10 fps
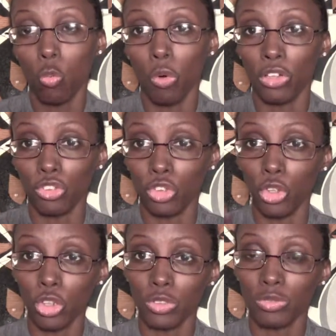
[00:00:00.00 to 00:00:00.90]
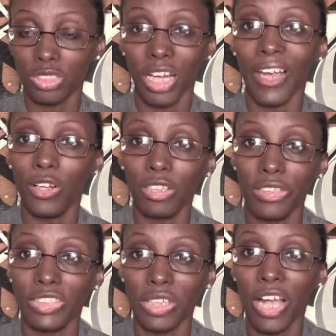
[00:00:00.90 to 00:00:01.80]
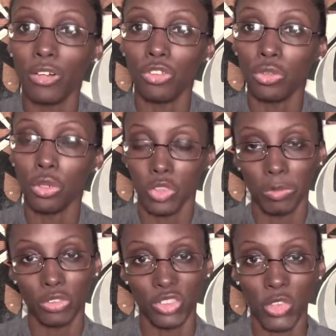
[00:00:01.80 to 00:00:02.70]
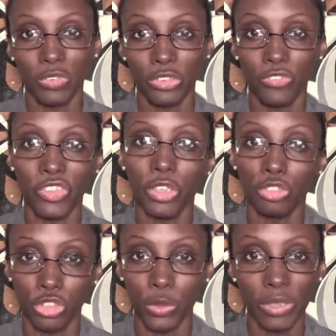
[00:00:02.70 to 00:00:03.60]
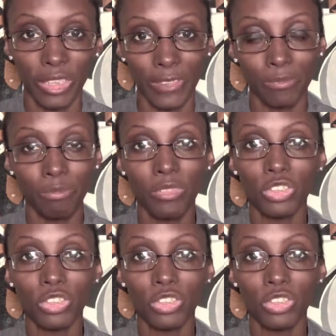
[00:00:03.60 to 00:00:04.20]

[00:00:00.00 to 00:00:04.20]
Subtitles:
what your style is and how you can express yourself in your fields you are in.